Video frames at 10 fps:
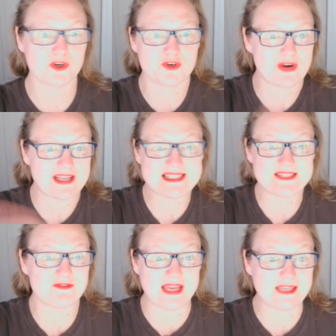grants
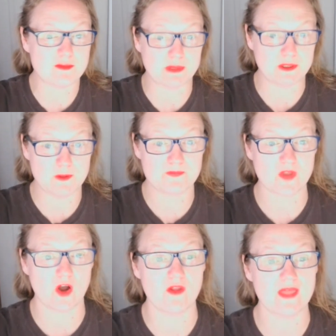available
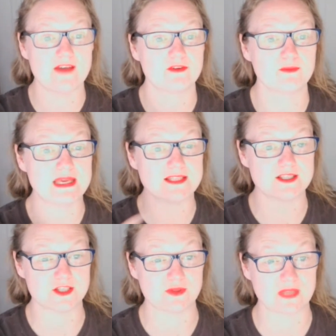are there for me to
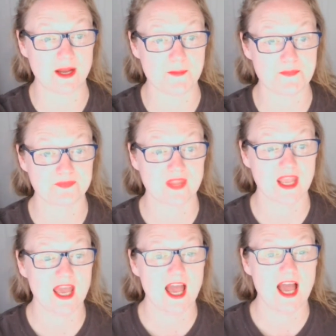do that?
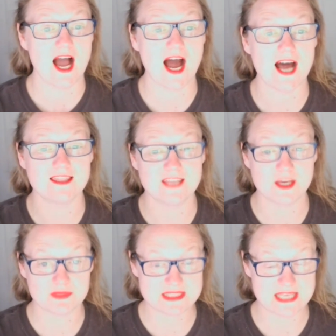And they
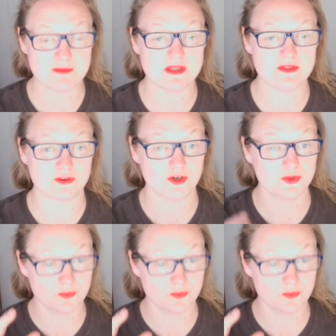will send me through,